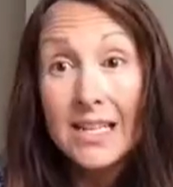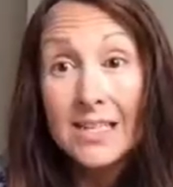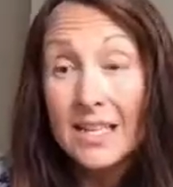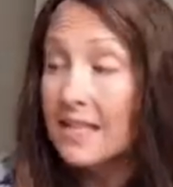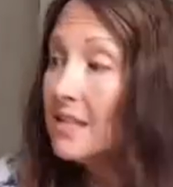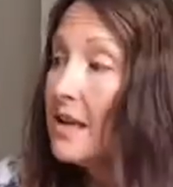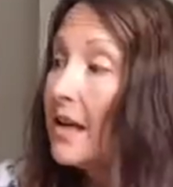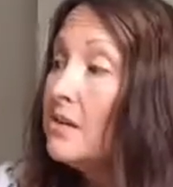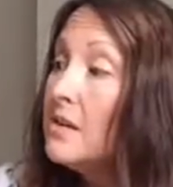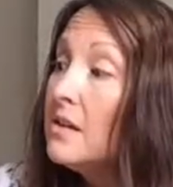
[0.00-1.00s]
sea
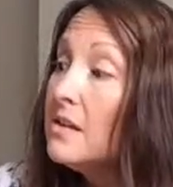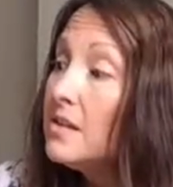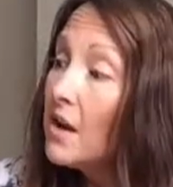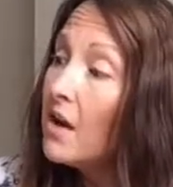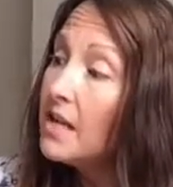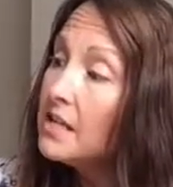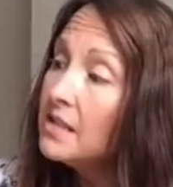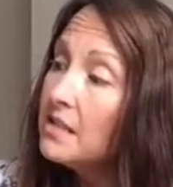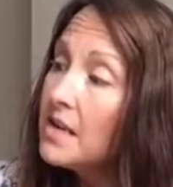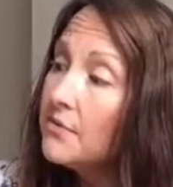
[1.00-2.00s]
snail sighed and
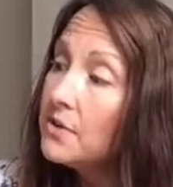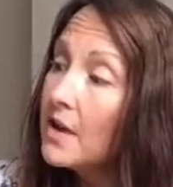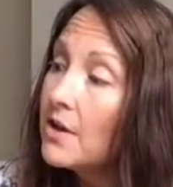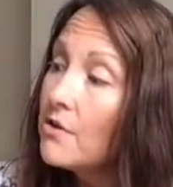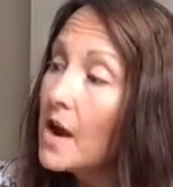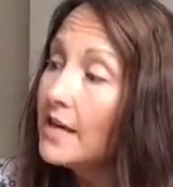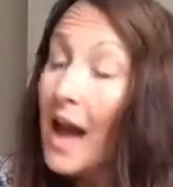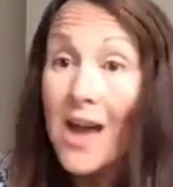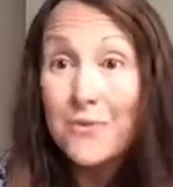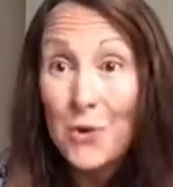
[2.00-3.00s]
sniffed, then cried,
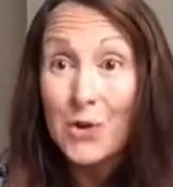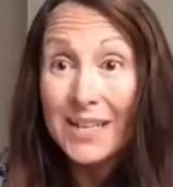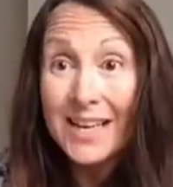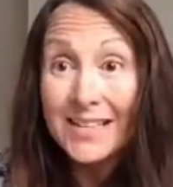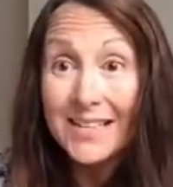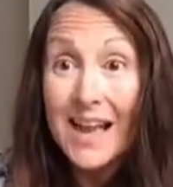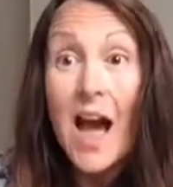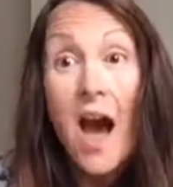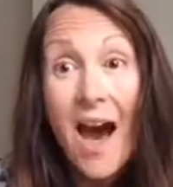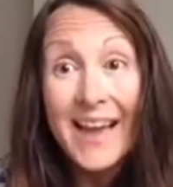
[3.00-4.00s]
"I've got it,
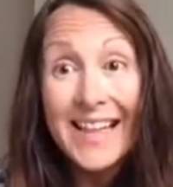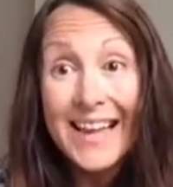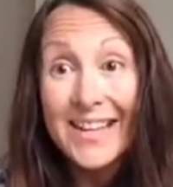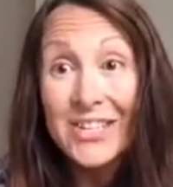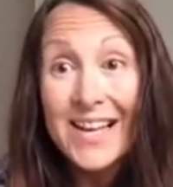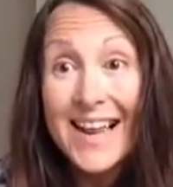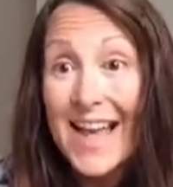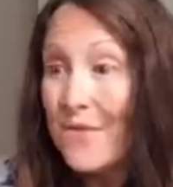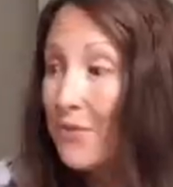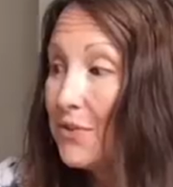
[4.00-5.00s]
I'll hitch
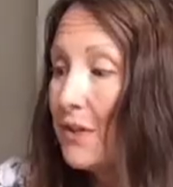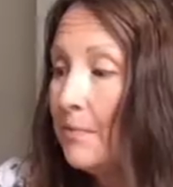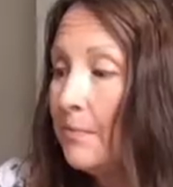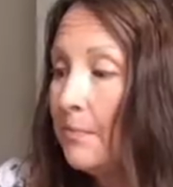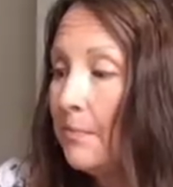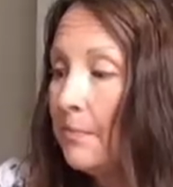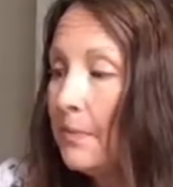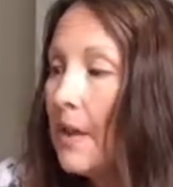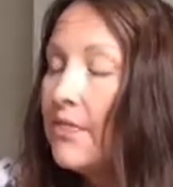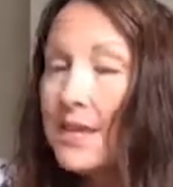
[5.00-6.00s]
a lift."
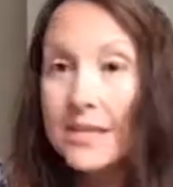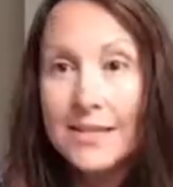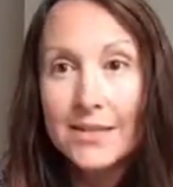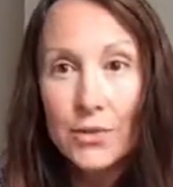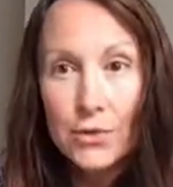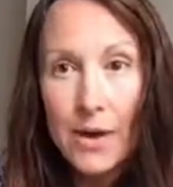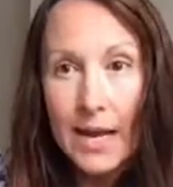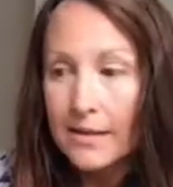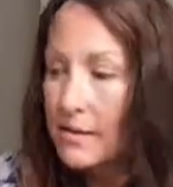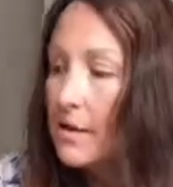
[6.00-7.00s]
This is the
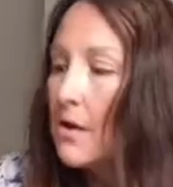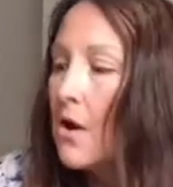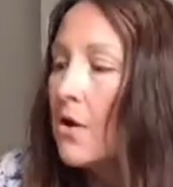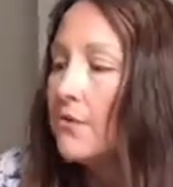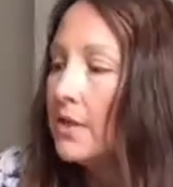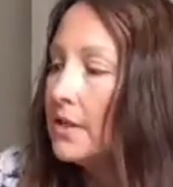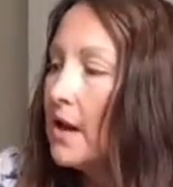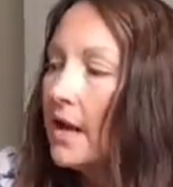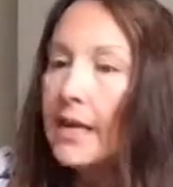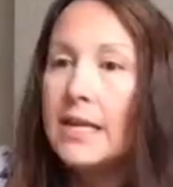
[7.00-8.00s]
trail of the
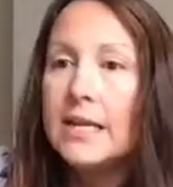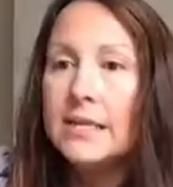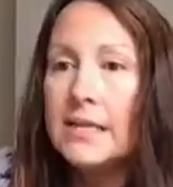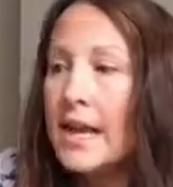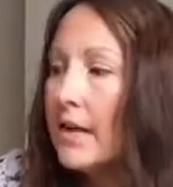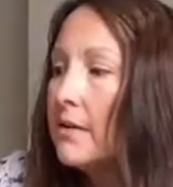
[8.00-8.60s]
tiny snail,